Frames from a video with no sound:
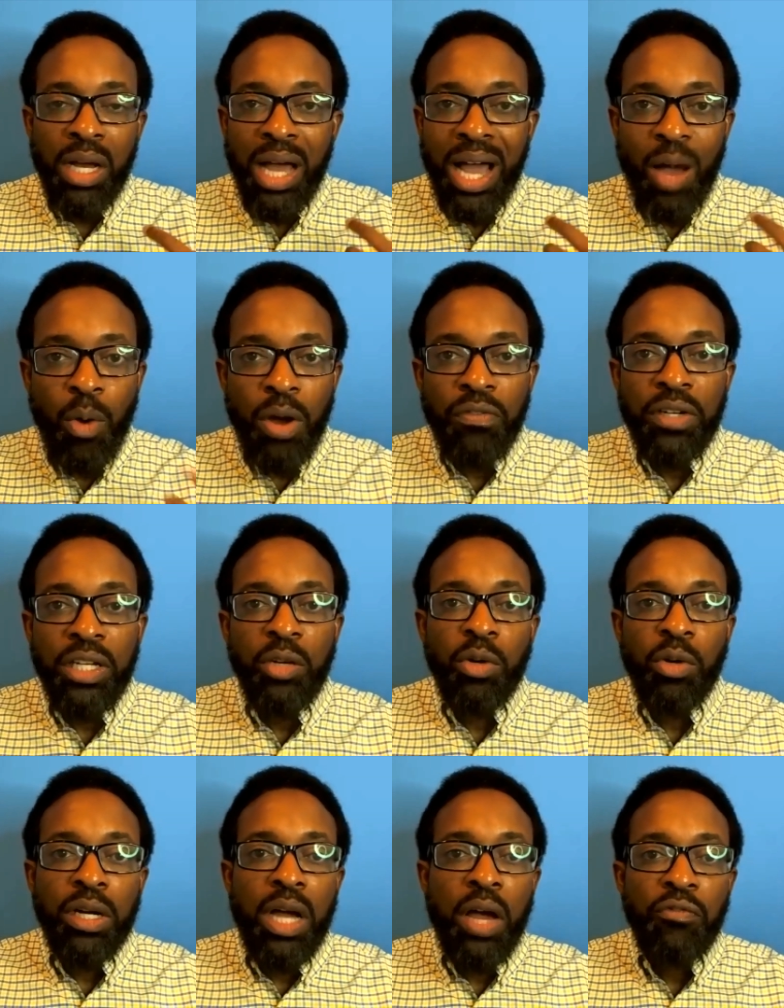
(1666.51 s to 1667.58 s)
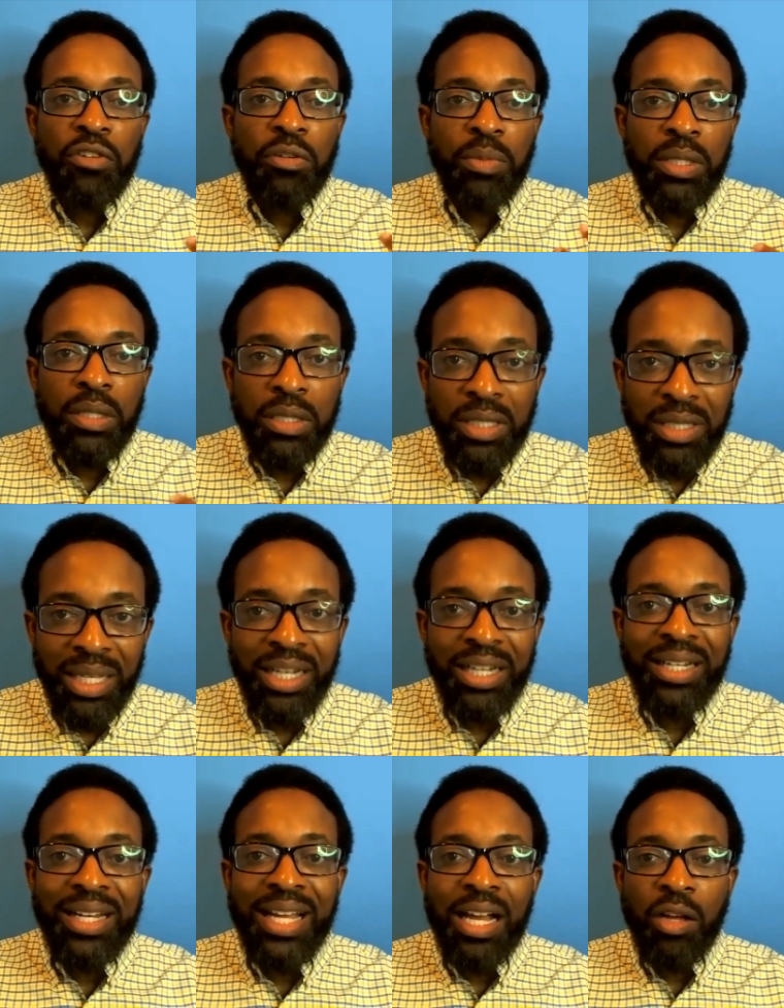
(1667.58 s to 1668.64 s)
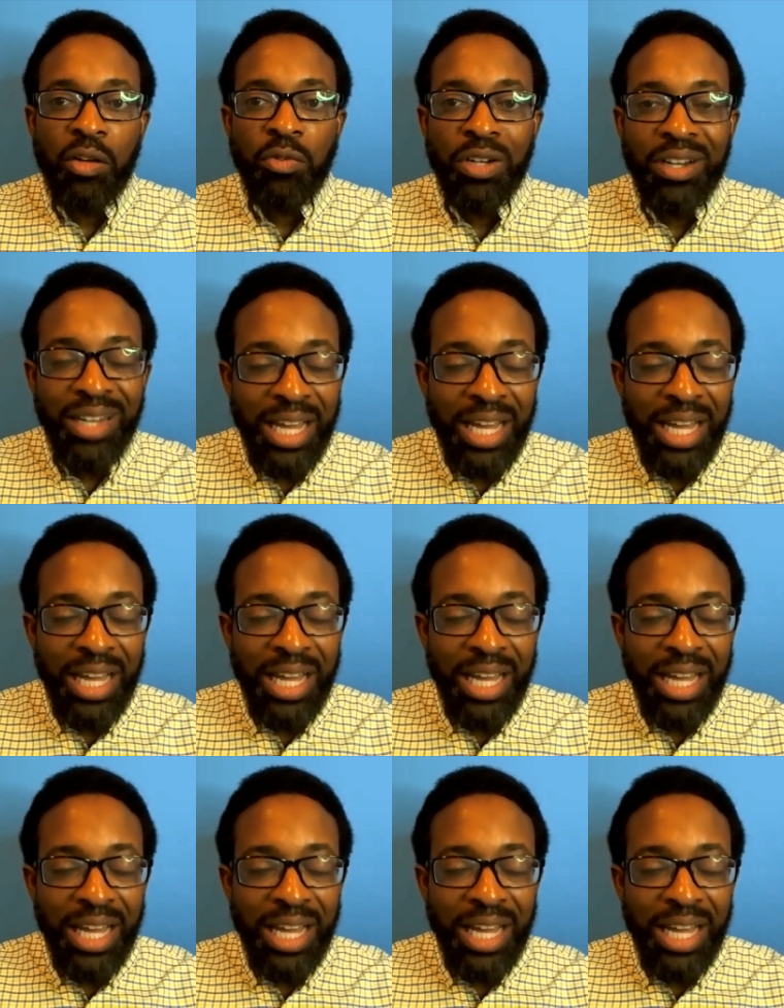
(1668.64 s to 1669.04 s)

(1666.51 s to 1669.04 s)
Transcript: however you are comfortable, sitting down,